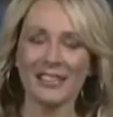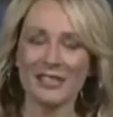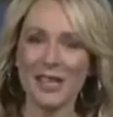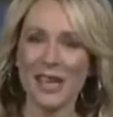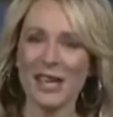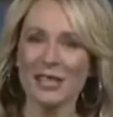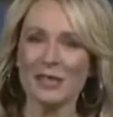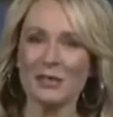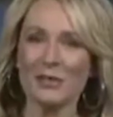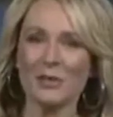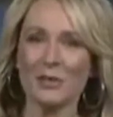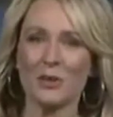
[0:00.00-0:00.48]

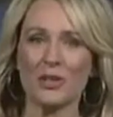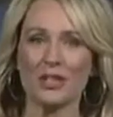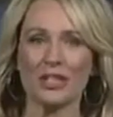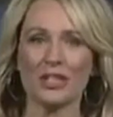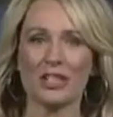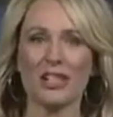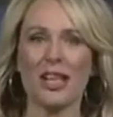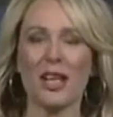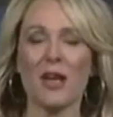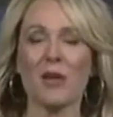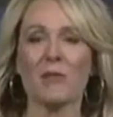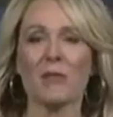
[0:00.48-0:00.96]
does
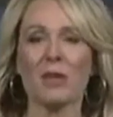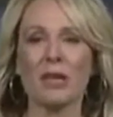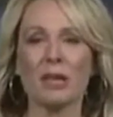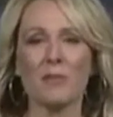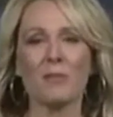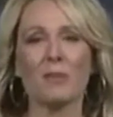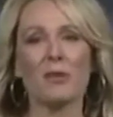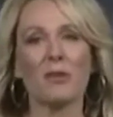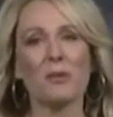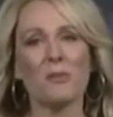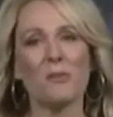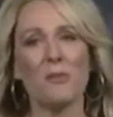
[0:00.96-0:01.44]
work.
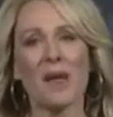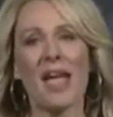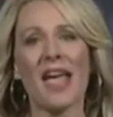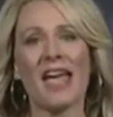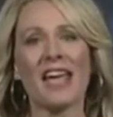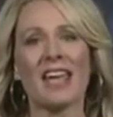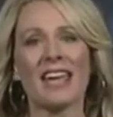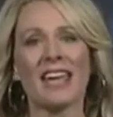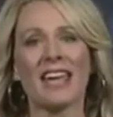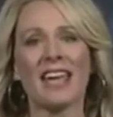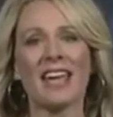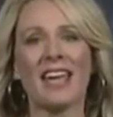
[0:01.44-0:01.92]
People are
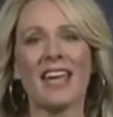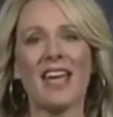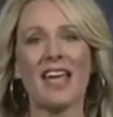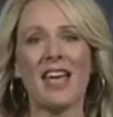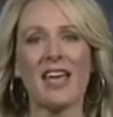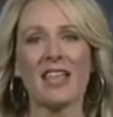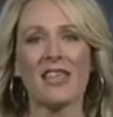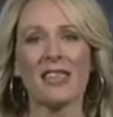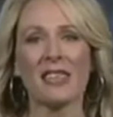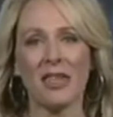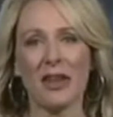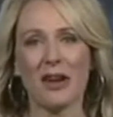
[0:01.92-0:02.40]
paying
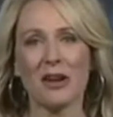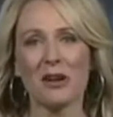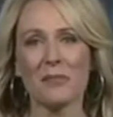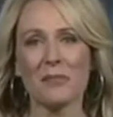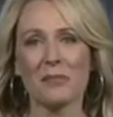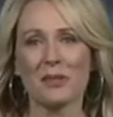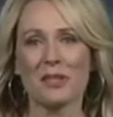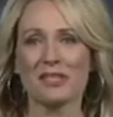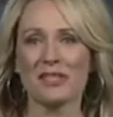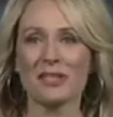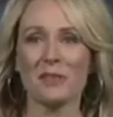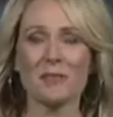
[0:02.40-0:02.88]

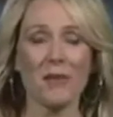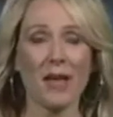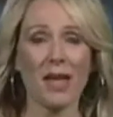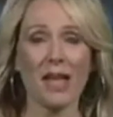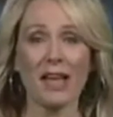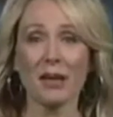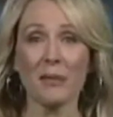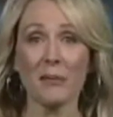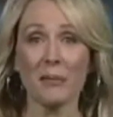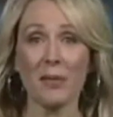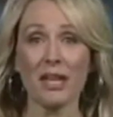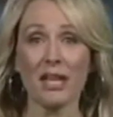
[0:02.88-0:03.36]
therapists and
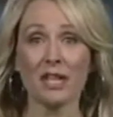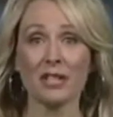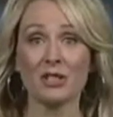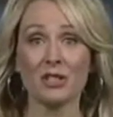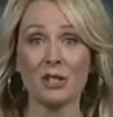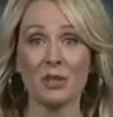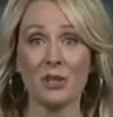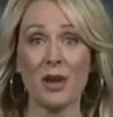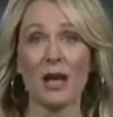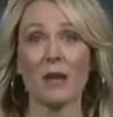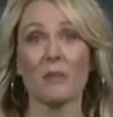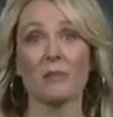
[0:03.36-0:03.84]
paying me
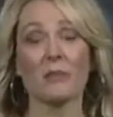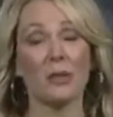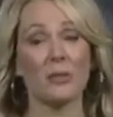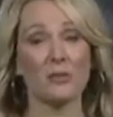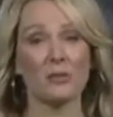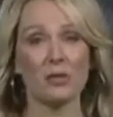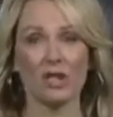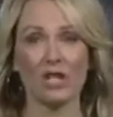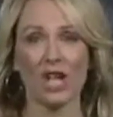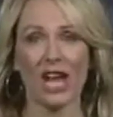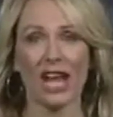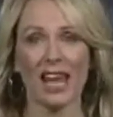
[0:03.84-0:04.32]
to help
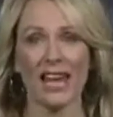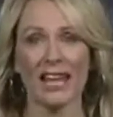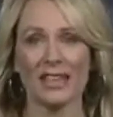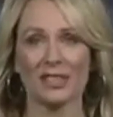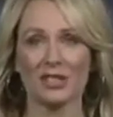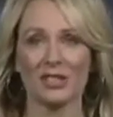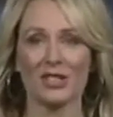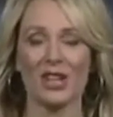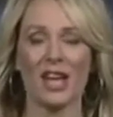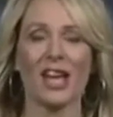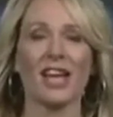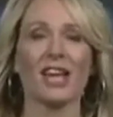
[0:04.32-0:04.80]
them
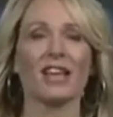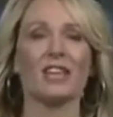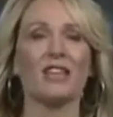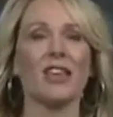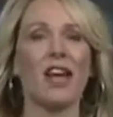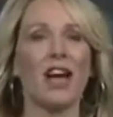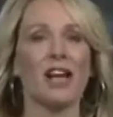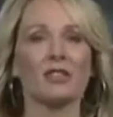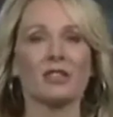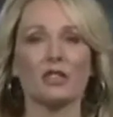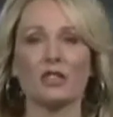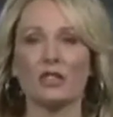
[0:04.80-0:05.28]
change,
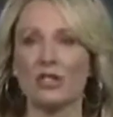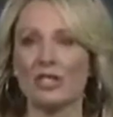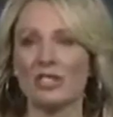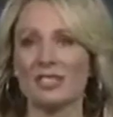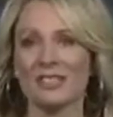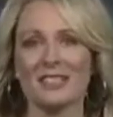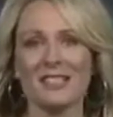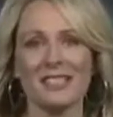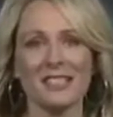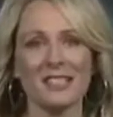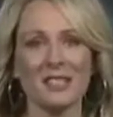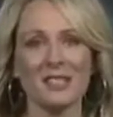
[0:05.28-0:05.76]
not to
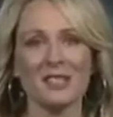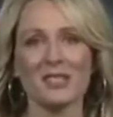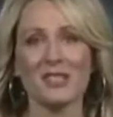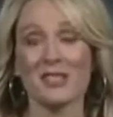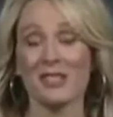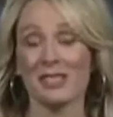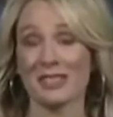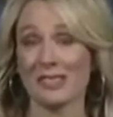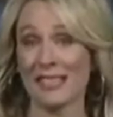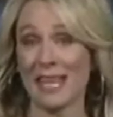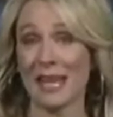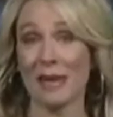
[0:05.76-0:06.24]
just listen to
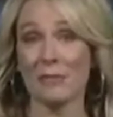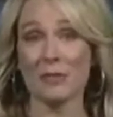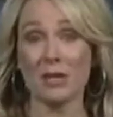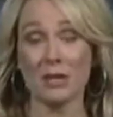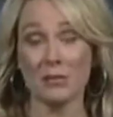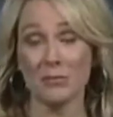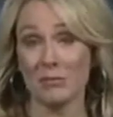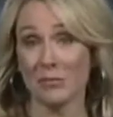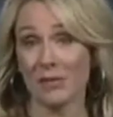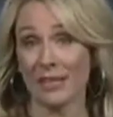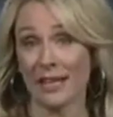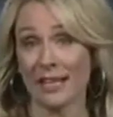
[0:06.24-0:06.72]
the same
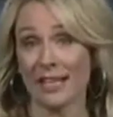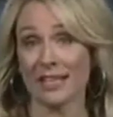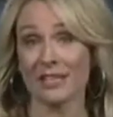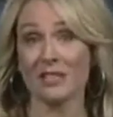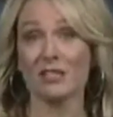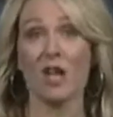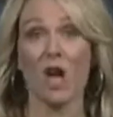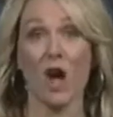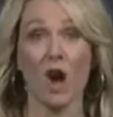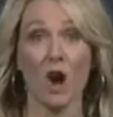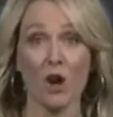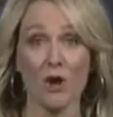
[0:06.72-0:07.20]

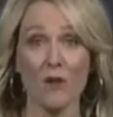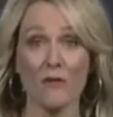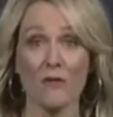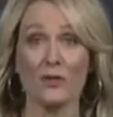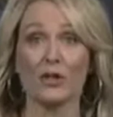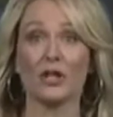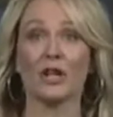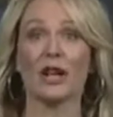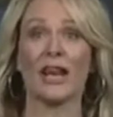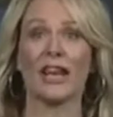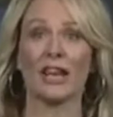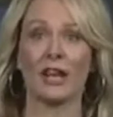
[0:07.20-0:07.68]
complaints
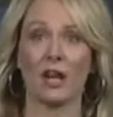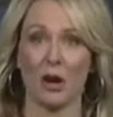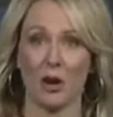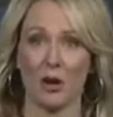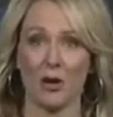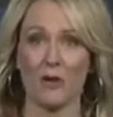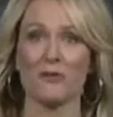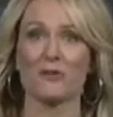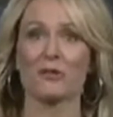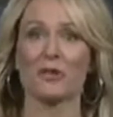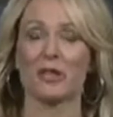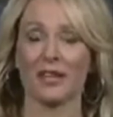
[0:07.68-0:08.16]
over and
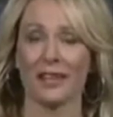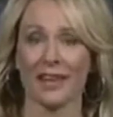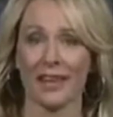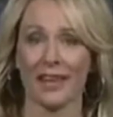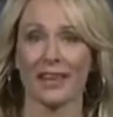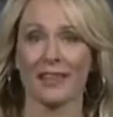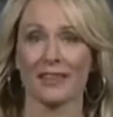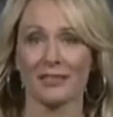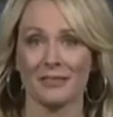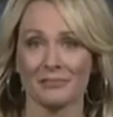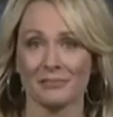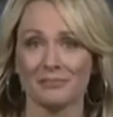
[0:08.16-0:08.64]
over
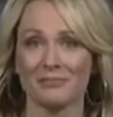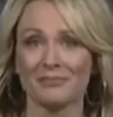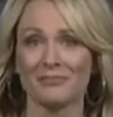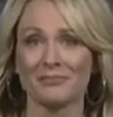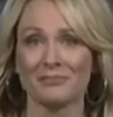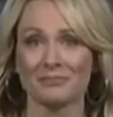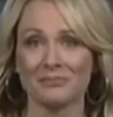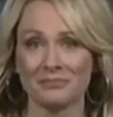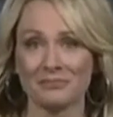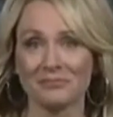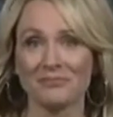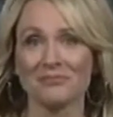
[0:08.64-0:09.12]
again.
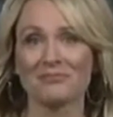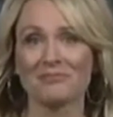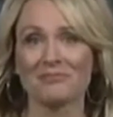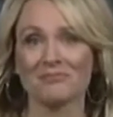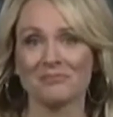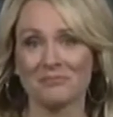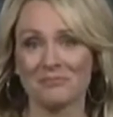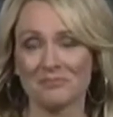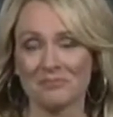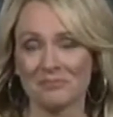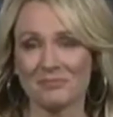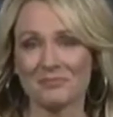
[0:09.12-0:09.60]
But Julie, see,
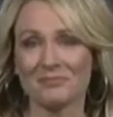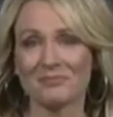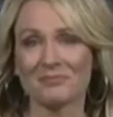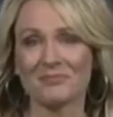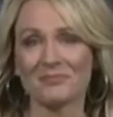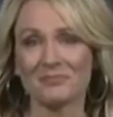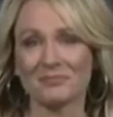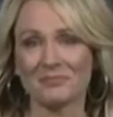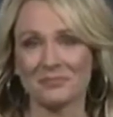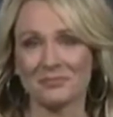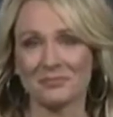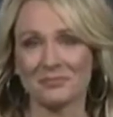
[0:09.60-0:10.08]
here's what I found